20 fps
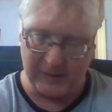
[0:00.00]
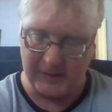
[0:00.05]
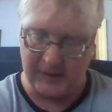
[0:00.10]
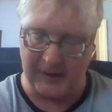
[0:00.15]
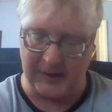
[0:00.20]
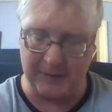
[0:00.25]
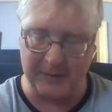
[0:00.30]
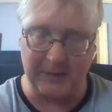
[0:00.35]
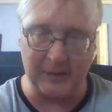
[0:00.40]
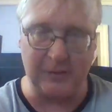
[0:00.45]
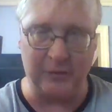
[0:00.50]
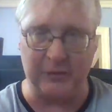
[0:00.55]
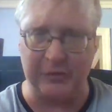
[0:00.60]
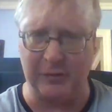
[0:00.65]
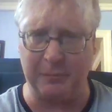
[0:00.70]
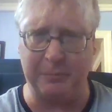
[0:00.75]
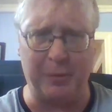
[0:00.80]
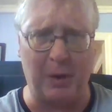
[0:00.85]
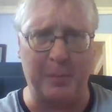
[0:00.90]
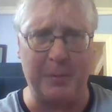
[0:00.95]
and then there's
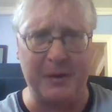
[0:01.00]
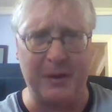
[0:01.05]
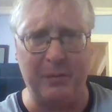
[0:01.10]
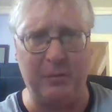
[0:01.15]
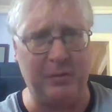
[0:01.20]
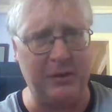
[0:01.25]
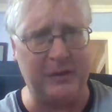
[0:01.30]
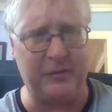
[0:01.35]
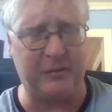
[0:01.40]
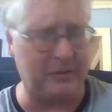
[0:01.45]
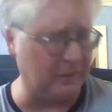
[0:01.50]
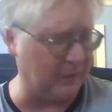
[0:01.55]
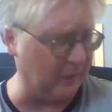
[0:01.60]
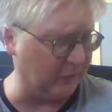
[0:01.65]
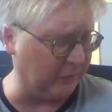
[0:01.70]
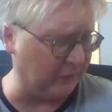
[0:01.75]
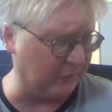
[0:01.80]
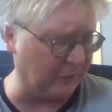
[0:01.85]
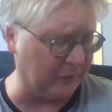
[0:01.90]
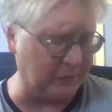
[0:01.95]
probably at least
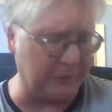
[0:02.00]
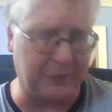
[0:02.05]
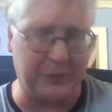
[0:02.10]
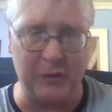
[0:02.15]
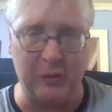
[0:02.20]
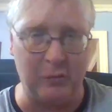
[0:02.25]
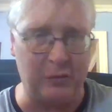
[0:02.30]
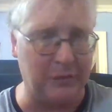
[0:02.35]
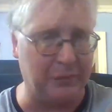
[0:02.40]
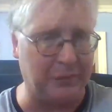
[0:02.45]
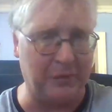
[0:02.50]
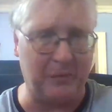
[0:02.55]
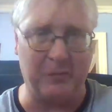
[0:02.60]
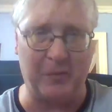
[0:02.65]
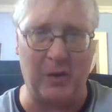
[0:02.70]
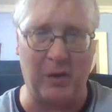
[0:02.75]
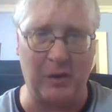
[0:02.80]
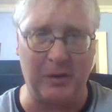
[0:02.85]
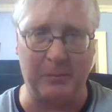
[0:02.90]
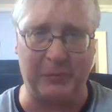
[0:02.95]
there's a few different
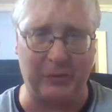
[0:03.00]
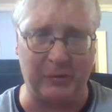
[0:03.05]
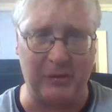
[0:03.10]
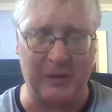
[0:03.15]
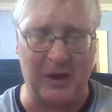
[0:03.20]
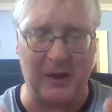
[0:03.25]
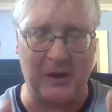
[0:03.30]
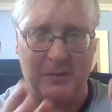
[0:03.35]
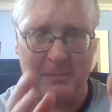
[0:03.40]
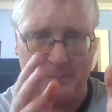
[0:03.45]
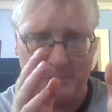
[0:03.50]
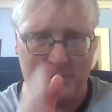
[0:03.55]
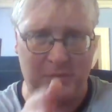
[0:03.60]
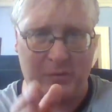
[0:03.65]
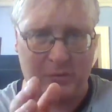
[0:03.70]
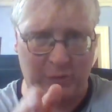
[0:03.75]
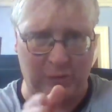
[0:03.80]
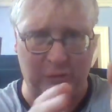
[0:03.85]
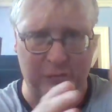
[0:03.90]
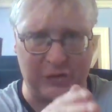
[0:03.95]
volumes. So you got to
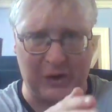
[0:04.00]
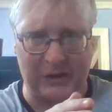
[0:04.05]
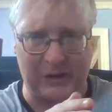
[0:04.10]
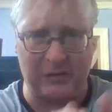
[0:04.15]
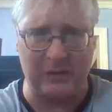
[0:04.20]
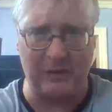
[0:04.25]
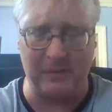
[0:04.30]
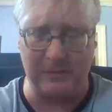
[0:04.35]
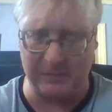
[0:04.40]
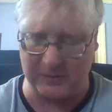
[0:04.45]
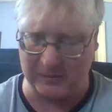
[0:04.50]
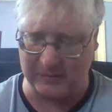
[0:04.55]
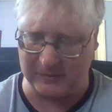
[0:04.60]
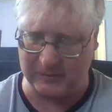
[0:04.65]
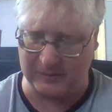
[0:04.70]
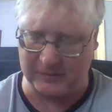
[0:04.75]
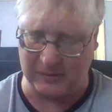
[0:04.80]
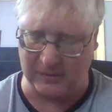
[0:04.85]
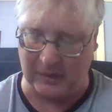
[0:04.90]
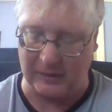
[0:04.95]
sort of check
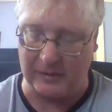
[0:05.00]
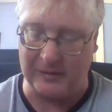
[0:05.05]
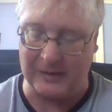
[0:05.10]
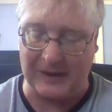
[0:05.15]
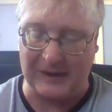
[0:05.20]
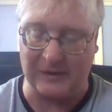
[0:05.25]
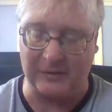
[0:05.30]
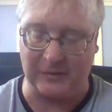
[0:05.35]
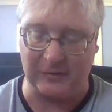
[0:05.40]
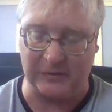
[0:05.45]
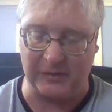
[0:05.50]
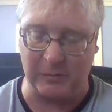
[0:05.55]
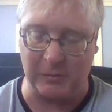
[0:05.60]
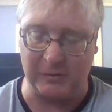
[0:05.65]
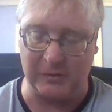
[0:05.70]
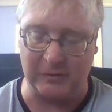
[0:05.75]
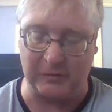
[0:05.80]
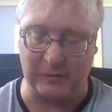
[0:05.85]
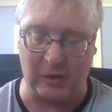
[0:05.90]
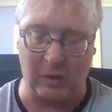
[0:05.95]
the date to see
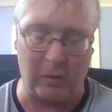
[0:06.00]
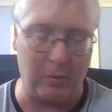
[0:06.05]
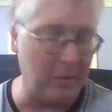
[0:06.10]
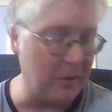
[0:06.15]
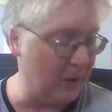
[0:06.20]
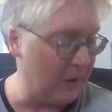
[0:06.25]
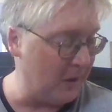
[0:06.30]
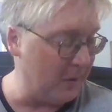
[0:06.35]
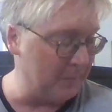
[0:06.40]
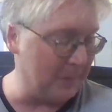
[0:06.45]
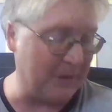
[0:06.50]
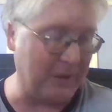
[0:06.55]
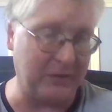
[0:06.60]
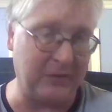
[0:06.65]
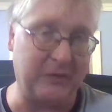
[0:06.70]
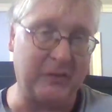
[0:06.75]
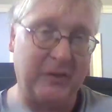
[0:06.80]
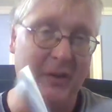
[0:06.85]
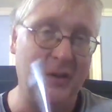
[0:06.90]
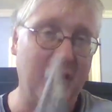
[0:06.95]
when these go,
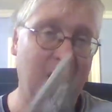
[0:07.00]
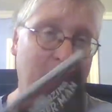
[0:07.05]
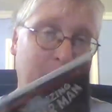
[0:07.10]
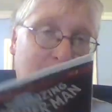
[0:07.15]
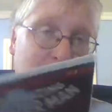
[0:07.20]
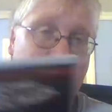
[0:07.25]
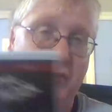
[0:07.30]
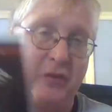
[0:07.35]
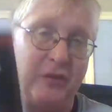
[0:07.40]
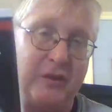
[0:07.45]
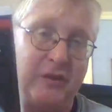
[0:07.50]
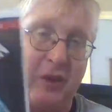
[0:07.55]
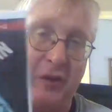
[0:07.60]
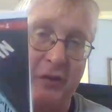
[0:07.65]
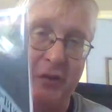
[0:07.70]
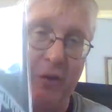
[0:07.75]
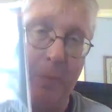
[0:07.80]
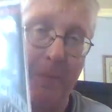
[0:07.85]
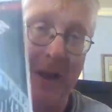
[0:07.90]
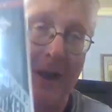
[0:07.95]
because eventually it
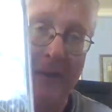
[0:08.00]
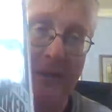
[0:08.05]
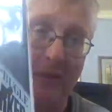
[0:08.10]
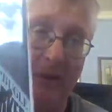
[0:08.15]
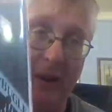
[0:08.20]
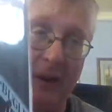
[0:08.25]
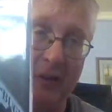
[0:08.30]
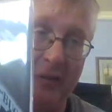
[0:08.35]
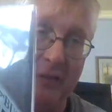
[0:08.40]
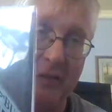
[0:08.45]
does go back to the legacy